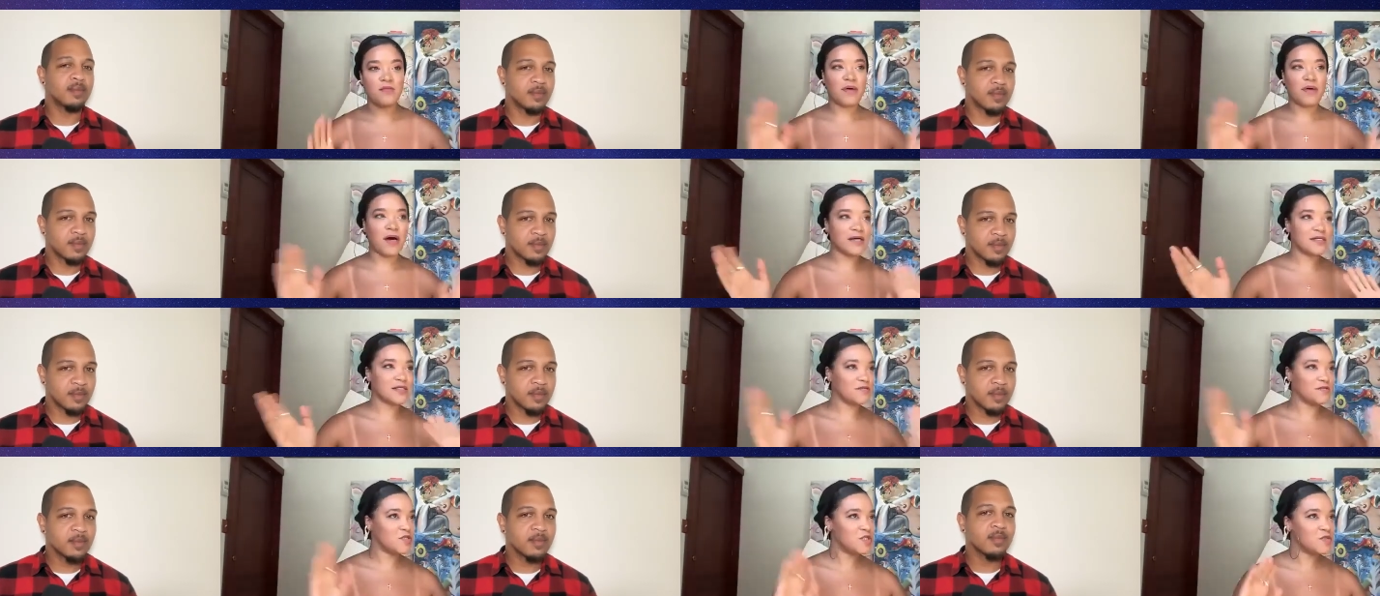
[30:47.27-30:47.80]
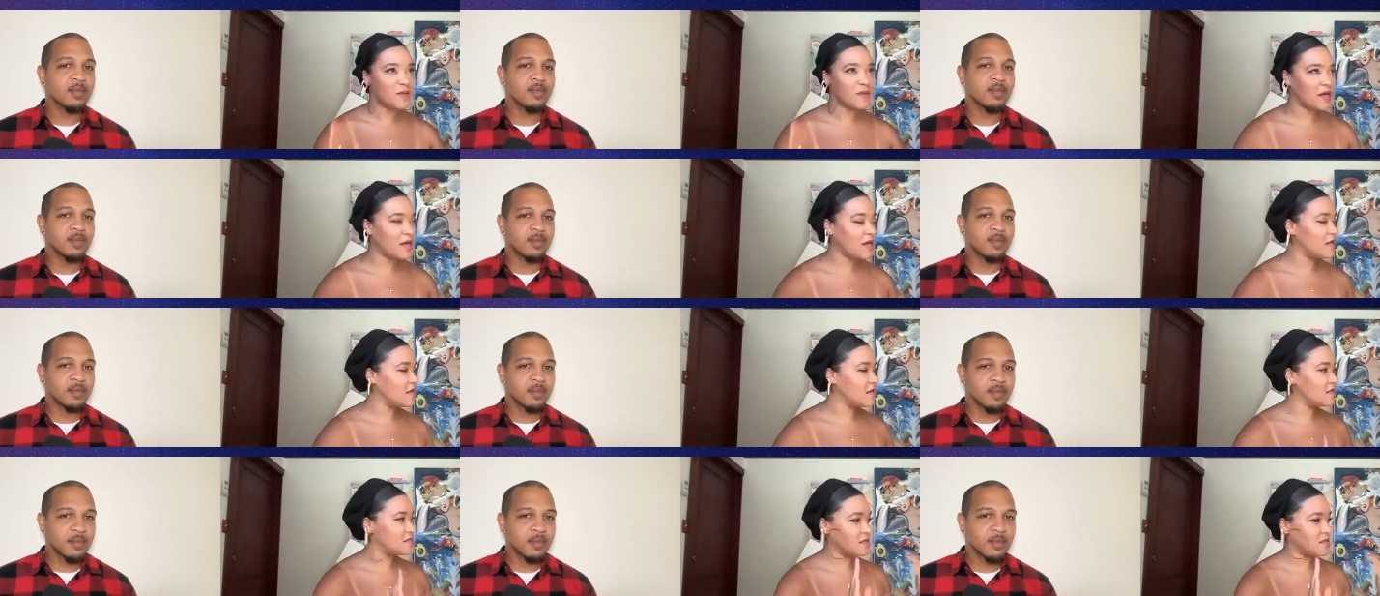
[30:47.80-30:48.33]
Speaker 1: positive
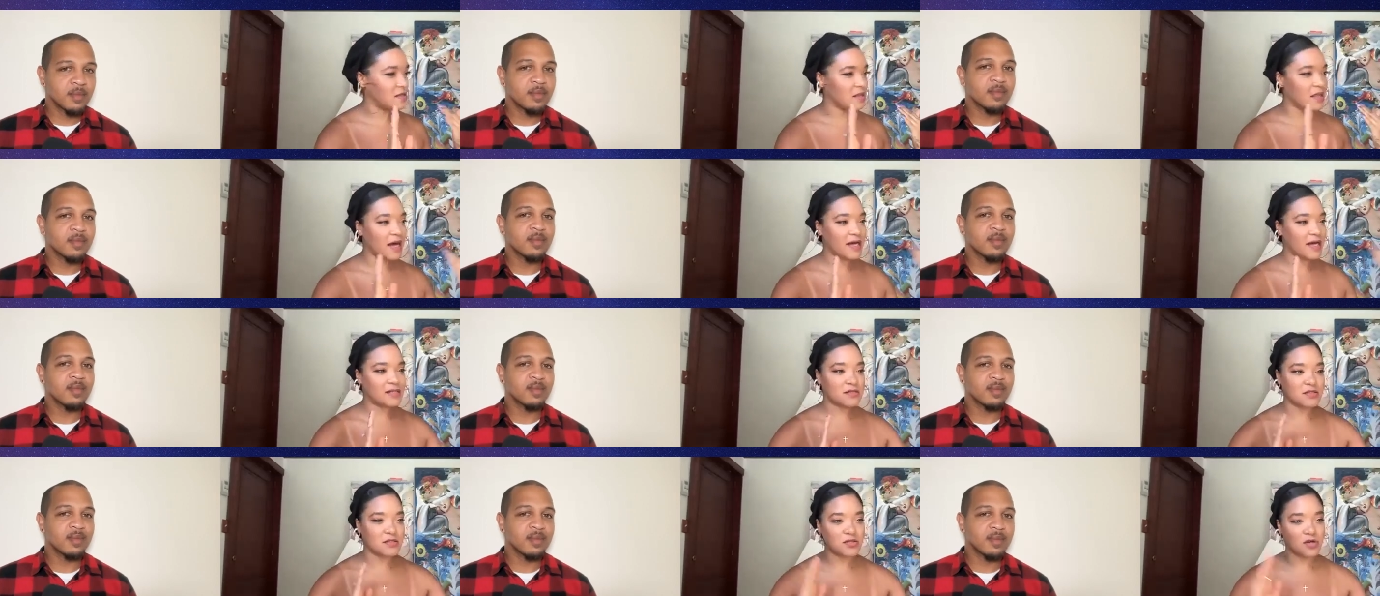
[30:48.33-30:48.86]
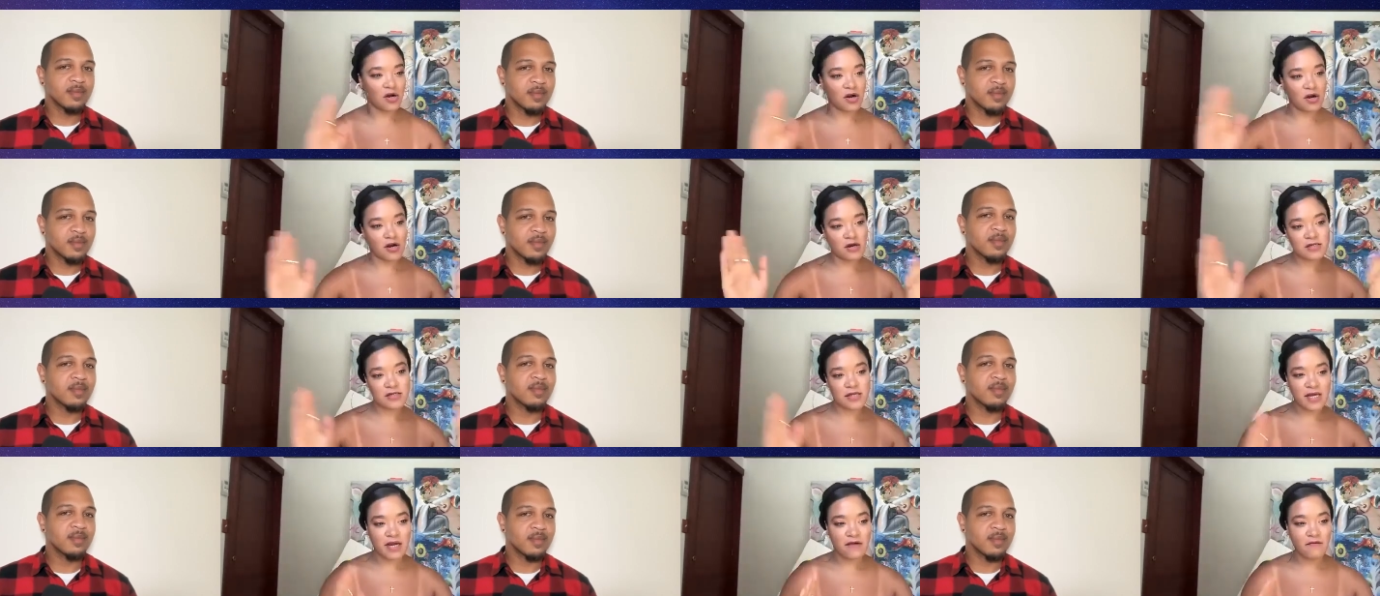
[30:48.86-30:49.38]
space, the lights, the
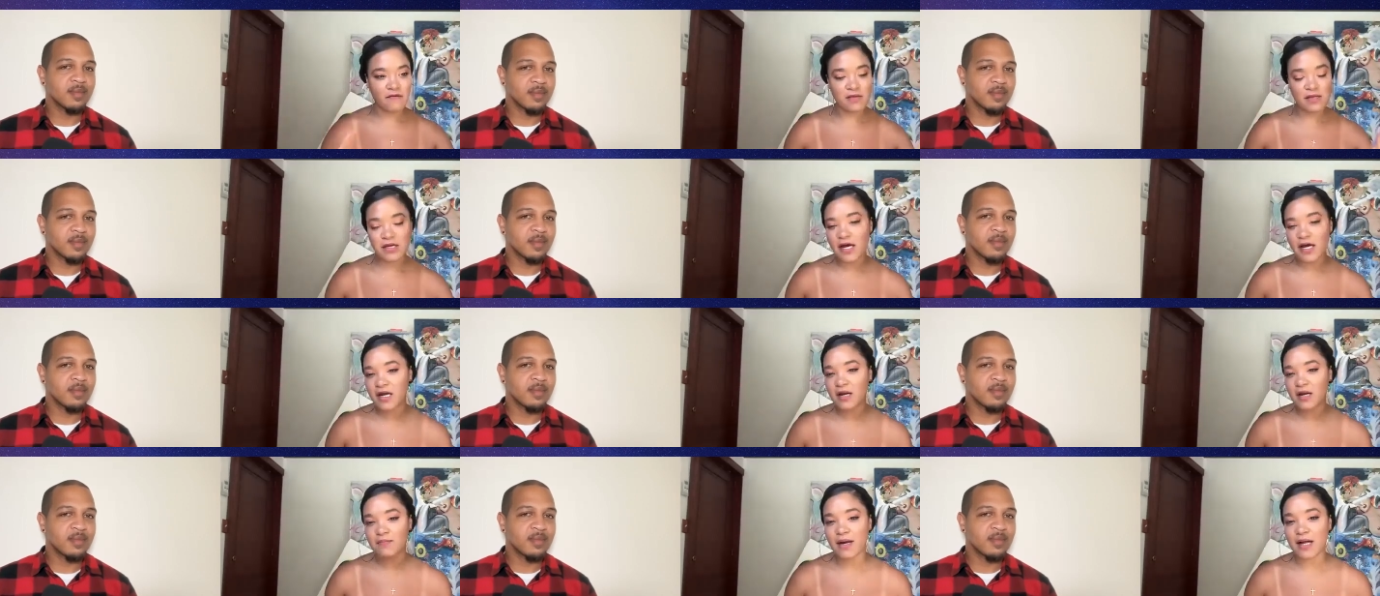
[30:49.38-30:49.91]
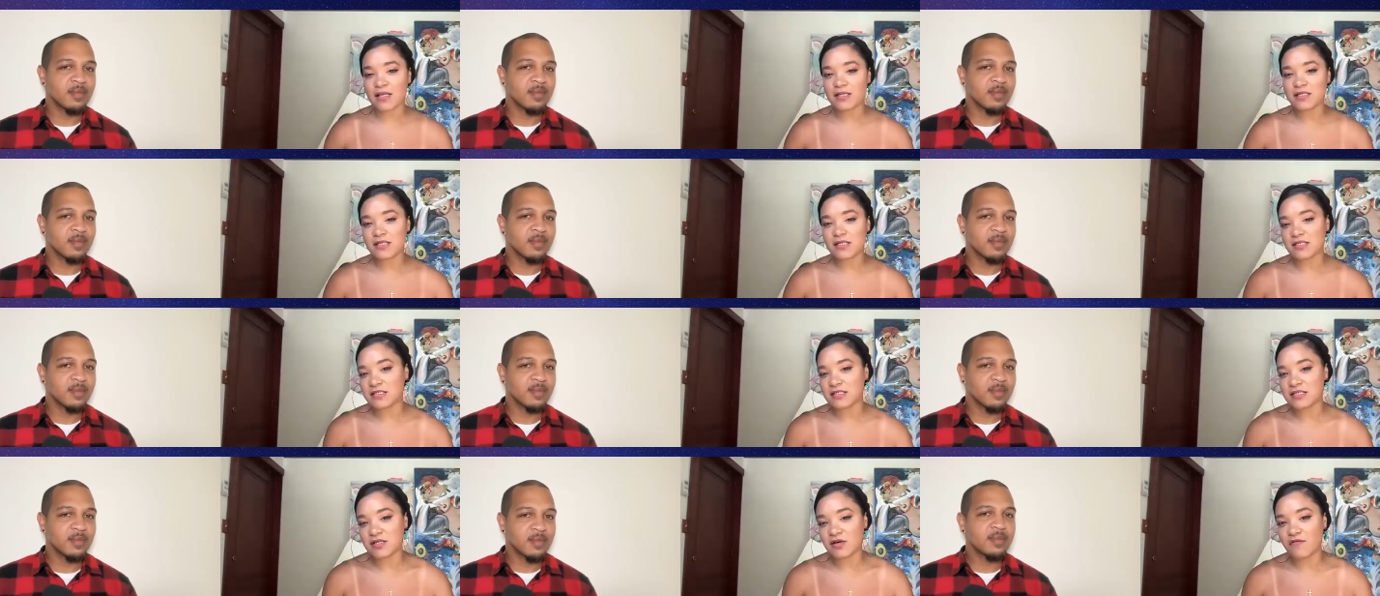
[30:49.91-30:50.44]
darks, like everything kind of
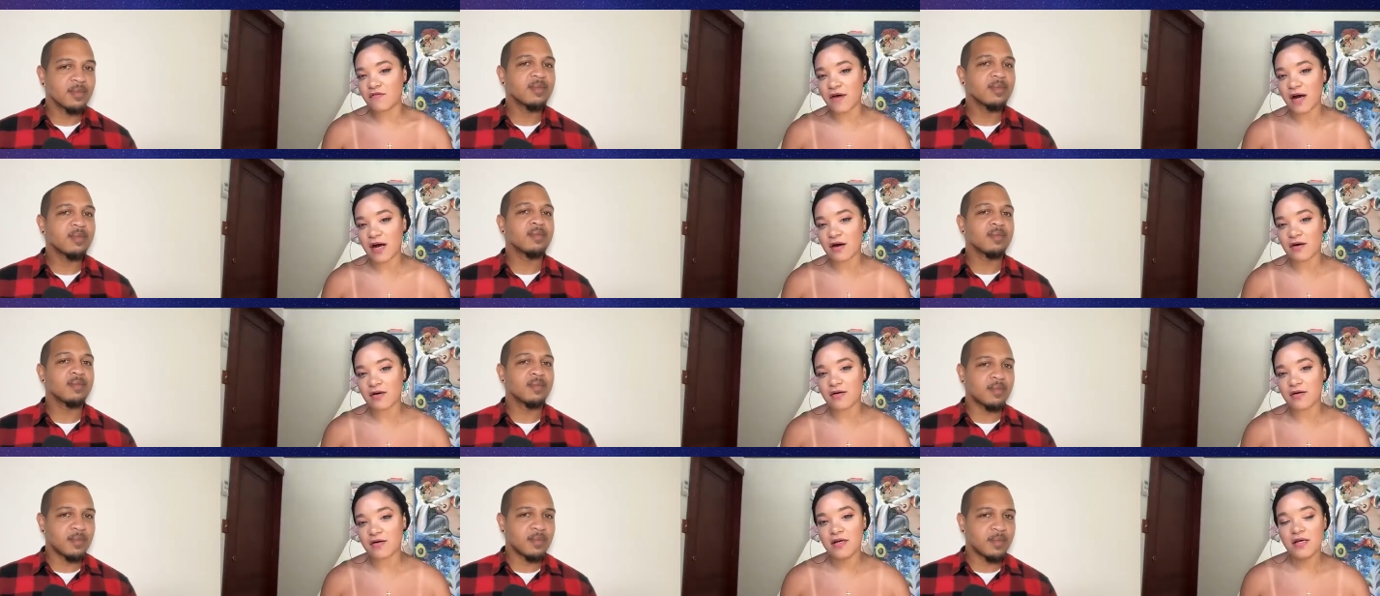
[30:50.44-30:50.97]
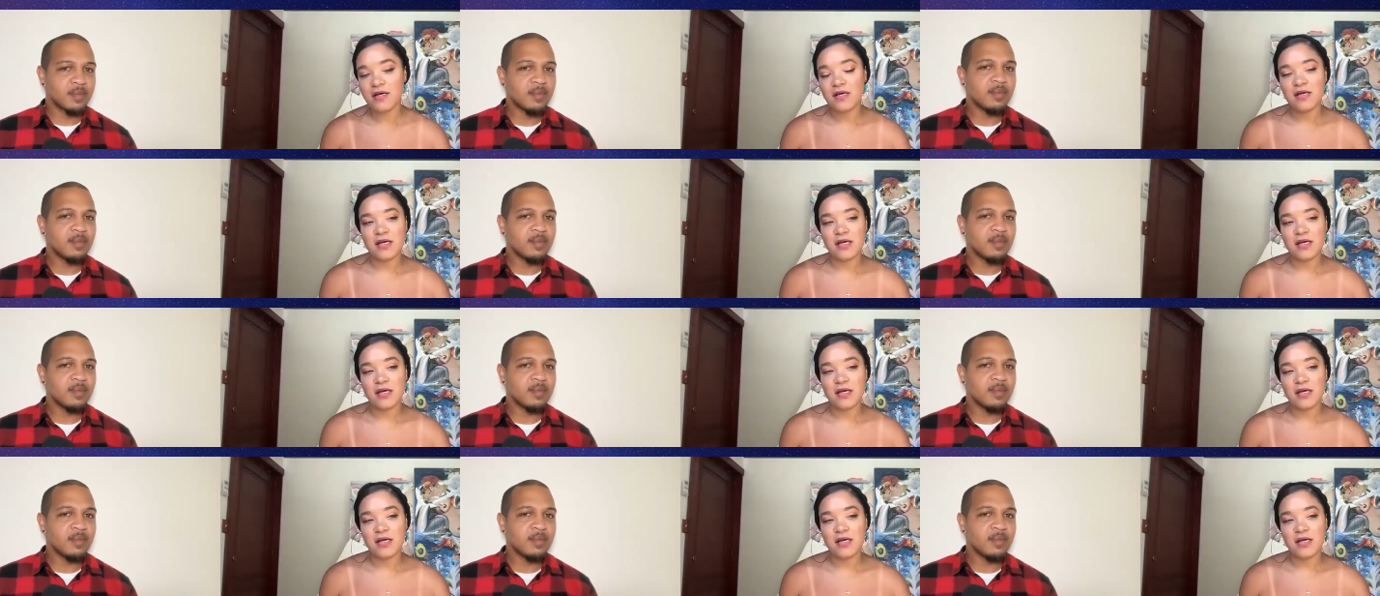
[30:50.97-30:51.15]
balances itself out.